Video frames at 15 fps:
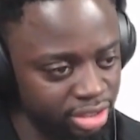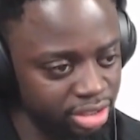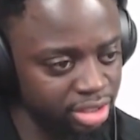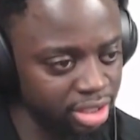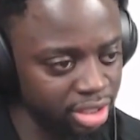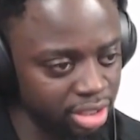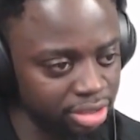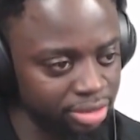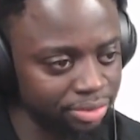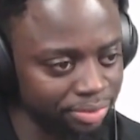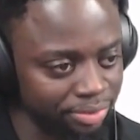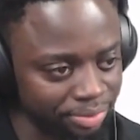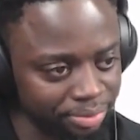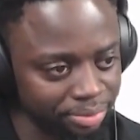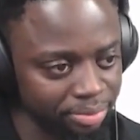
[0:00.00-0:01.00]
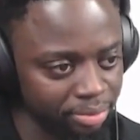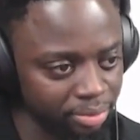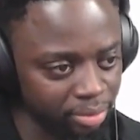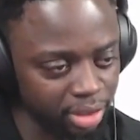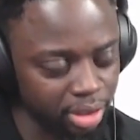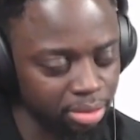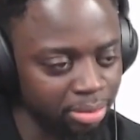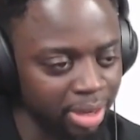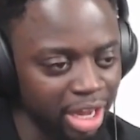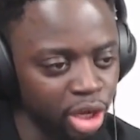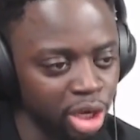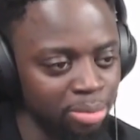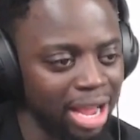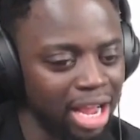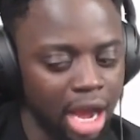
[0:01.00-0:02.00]
Huh? Make a
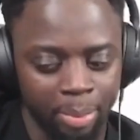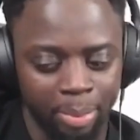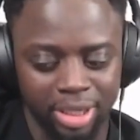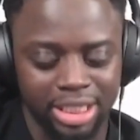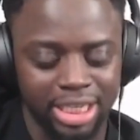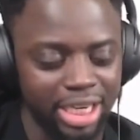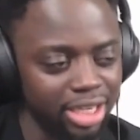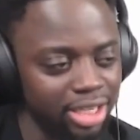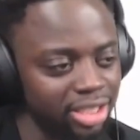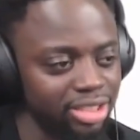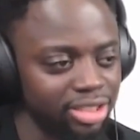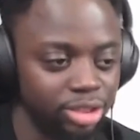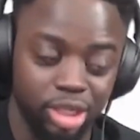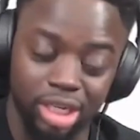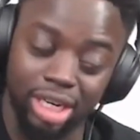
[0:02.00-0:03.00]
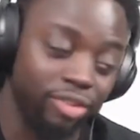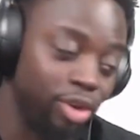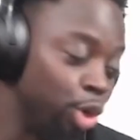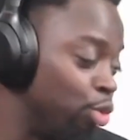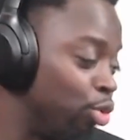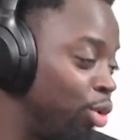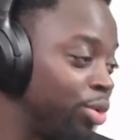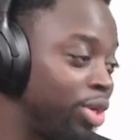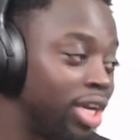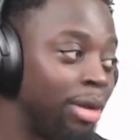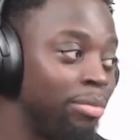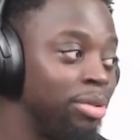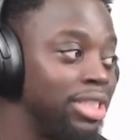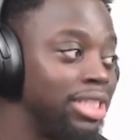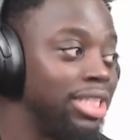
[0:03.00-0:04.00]
good man cup of tea. You can never go wrong with a cup
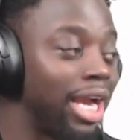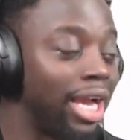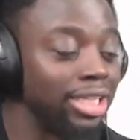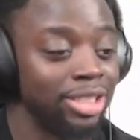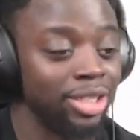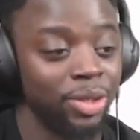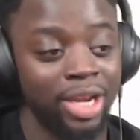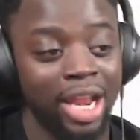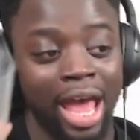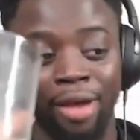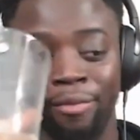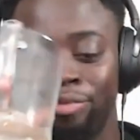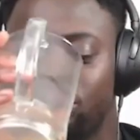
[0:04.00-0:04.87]
of tea, I can tell you that.